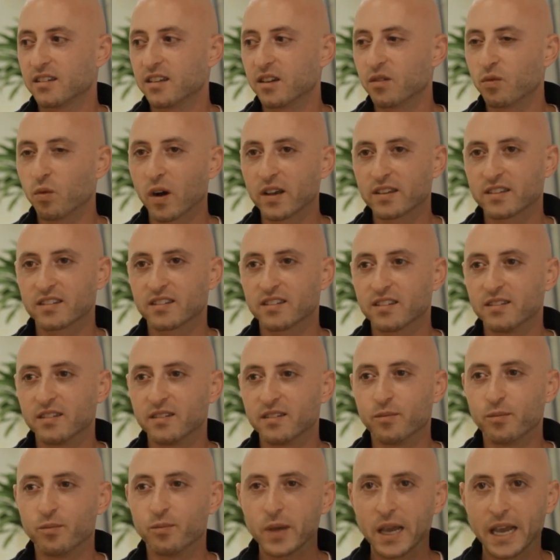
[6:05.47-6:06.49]
it wasn't
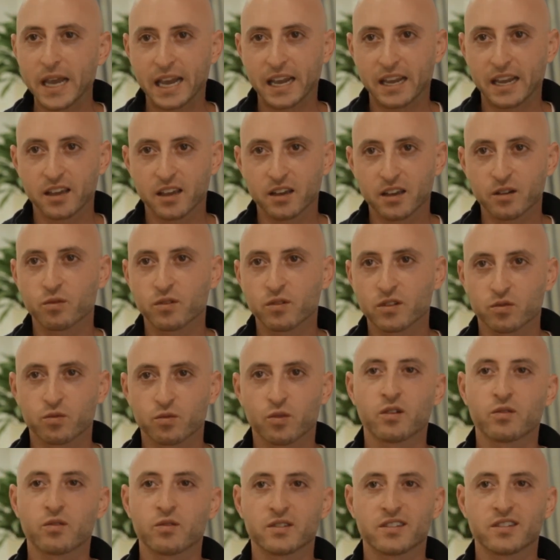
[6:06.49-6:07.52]
me, it was
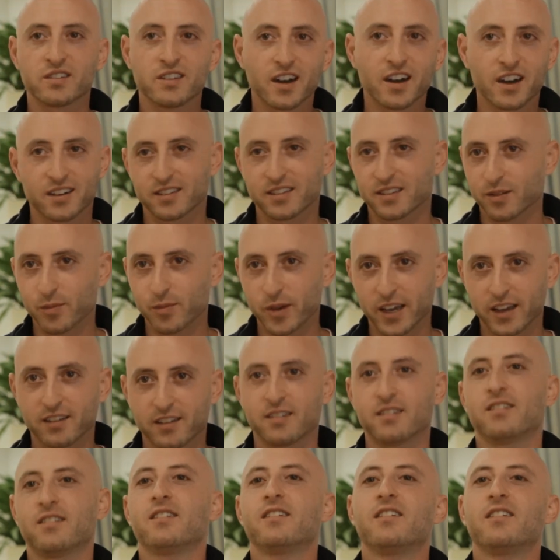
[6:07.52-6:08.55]
what was done to me.
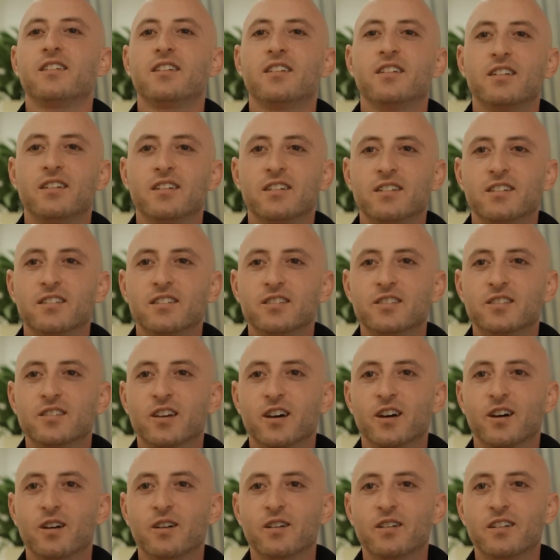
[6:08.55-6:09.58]

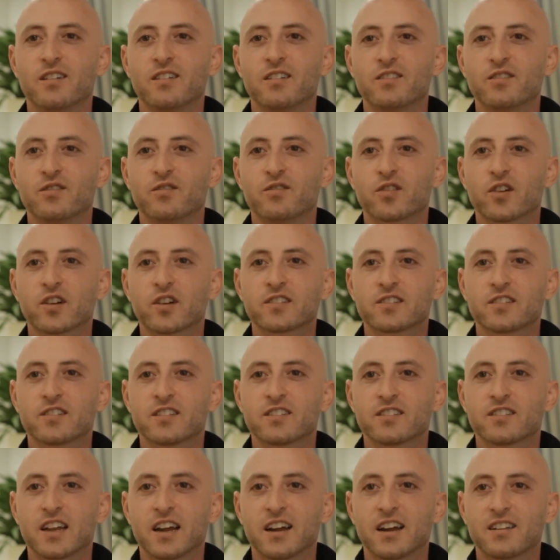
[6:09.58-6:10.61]
So First
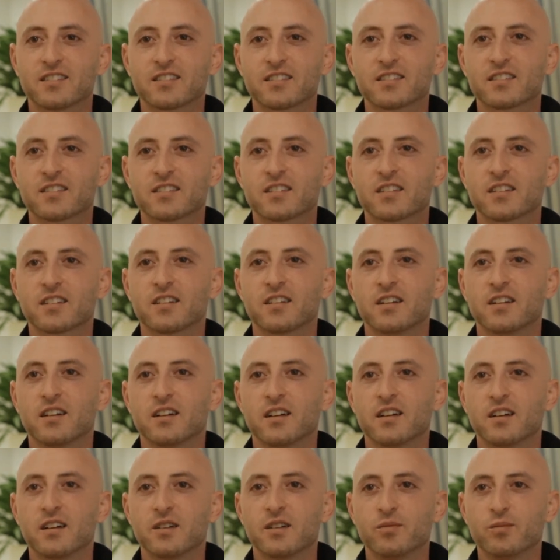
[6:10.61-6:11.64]
Descents
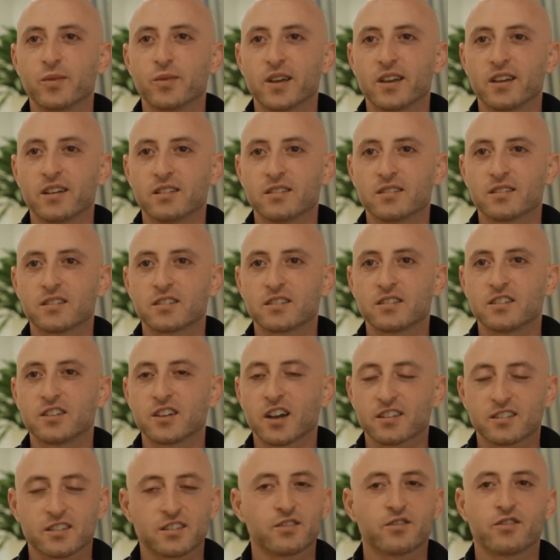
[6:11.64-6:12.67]
means
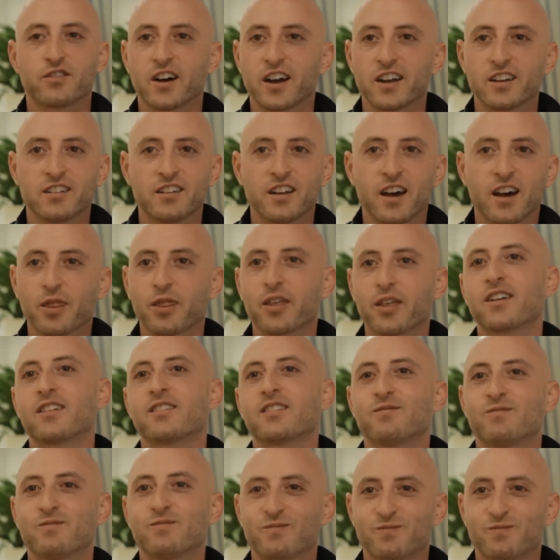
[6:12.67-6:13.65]
justify nothing.